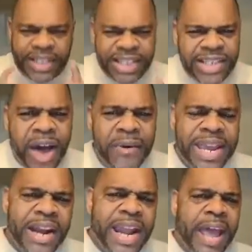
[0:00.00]
Did y'all
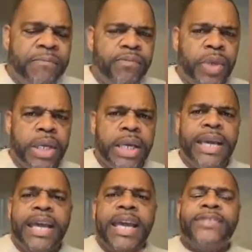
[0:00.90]
hear that?
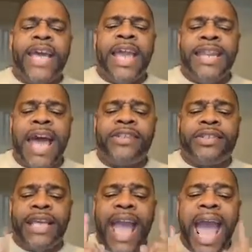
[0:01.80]
He said,
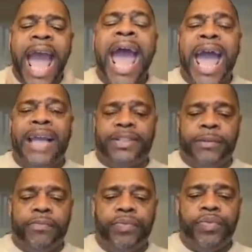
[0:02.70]
that's the act
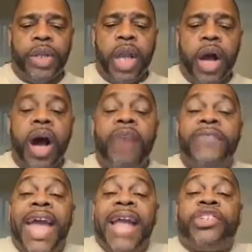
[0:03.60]

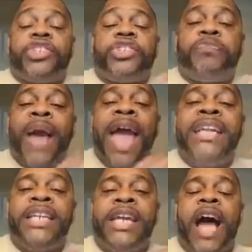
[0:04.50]
of
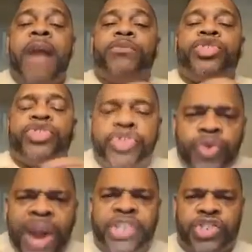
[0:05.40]
expanding. I'm
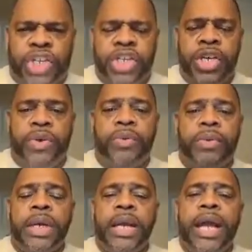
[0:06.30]
stretching you.
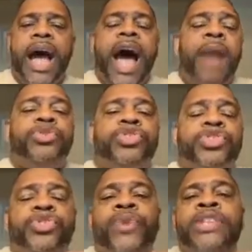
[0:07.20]
I'm
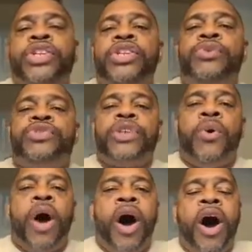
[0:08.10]
stretching you
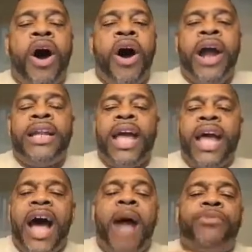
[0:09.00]
so hard.
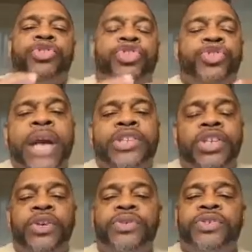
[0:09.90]
I'm
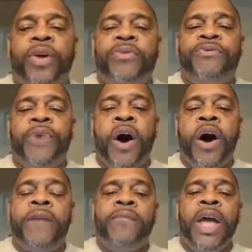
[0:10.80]
stretching you so
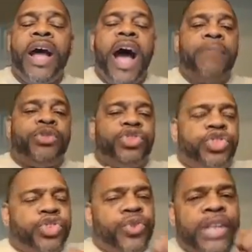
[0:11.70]
far. I'm
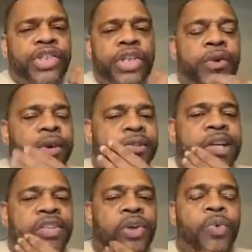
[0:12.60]
stretching you in
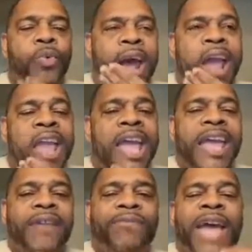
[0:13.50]
such a way
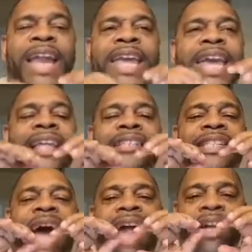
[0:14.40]
that it
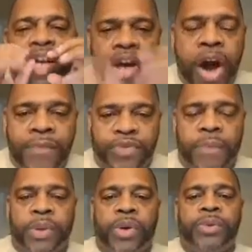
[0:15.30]
is not
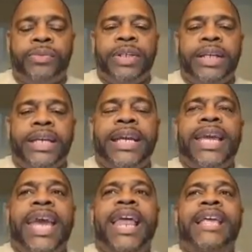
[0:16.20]
comfortable.
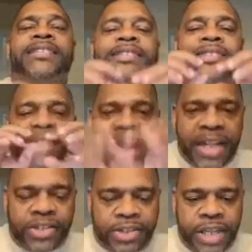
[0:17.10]
It is
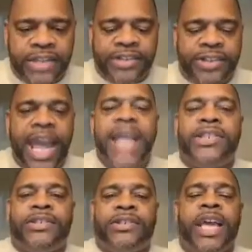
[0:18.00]
tense, it's
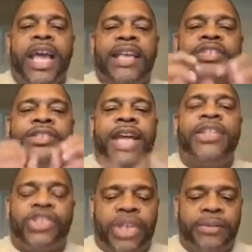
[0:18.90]
tense, it's
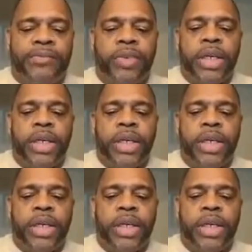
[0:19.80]
tension.